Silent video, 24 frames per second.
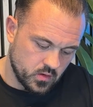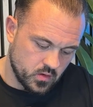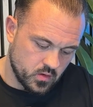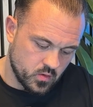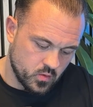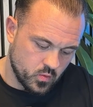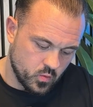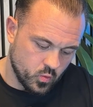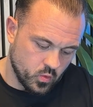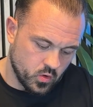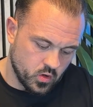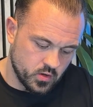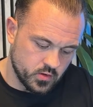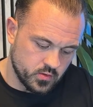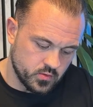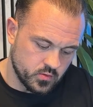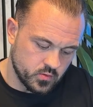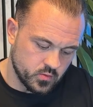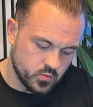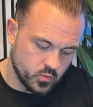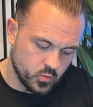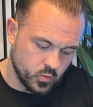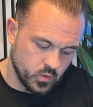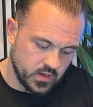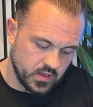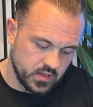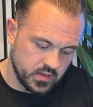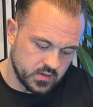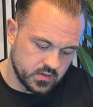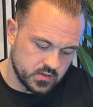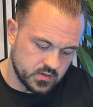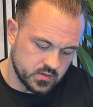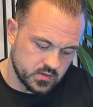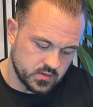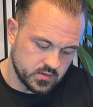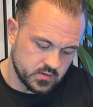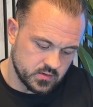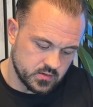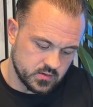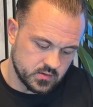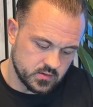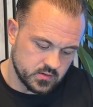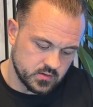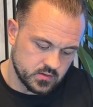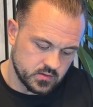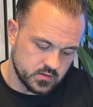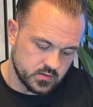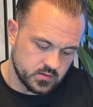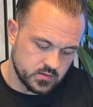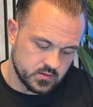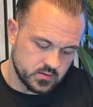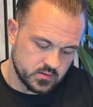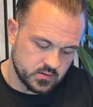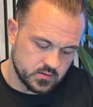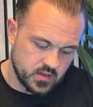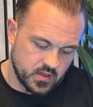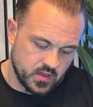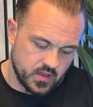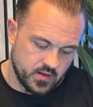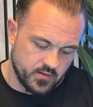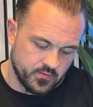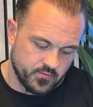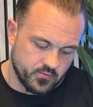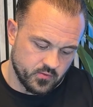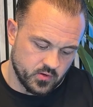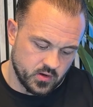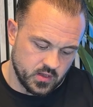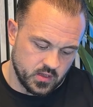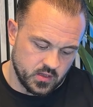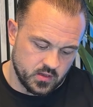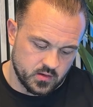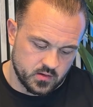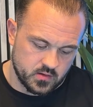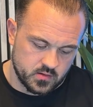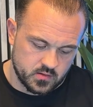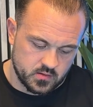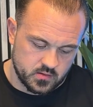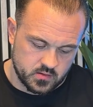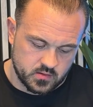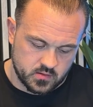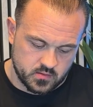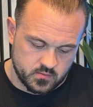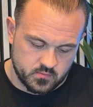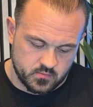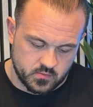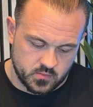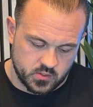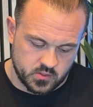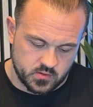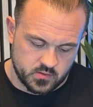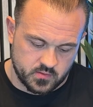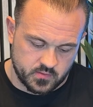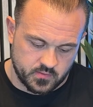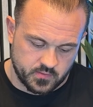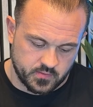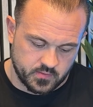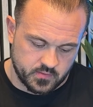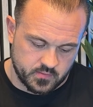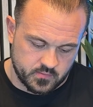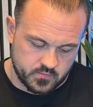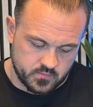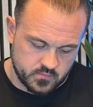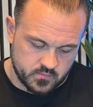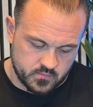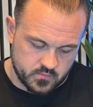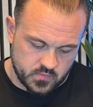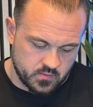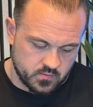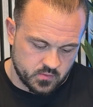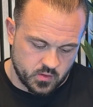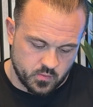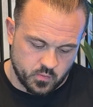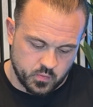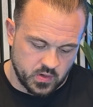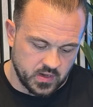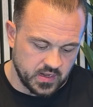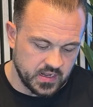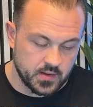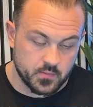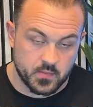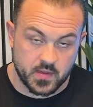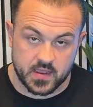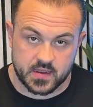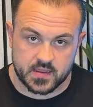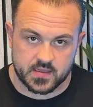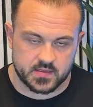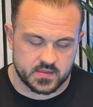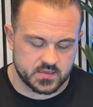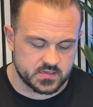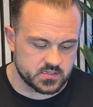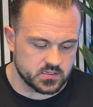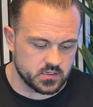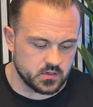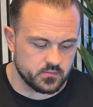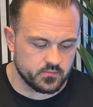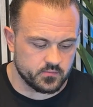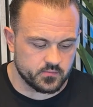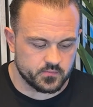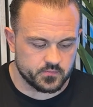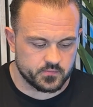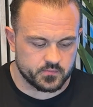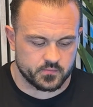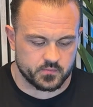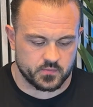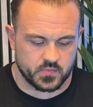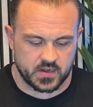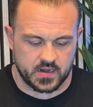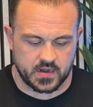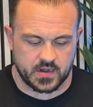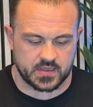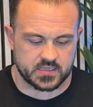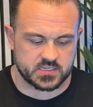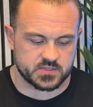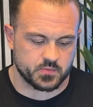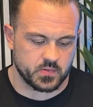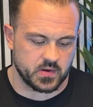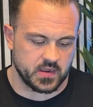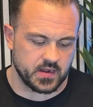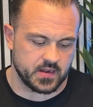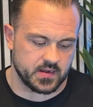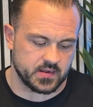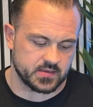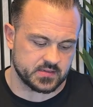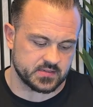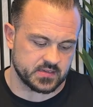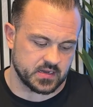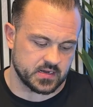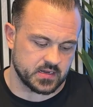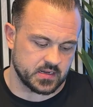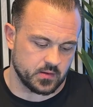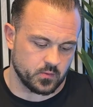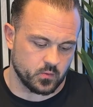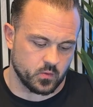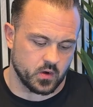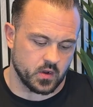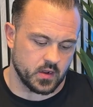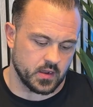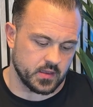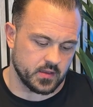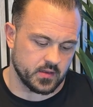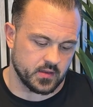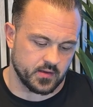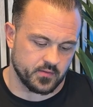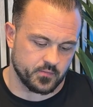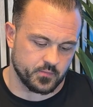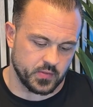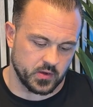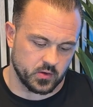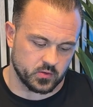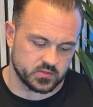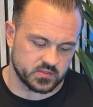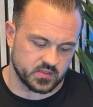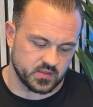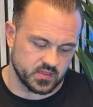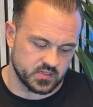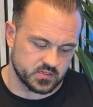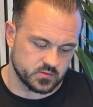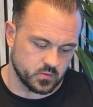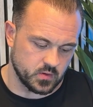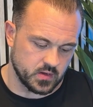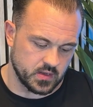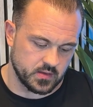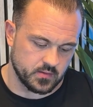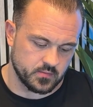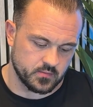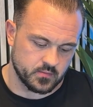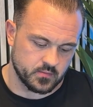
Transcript: 1 week every month. I'm completely making this up, but I'll explain exactly why I've built it this way.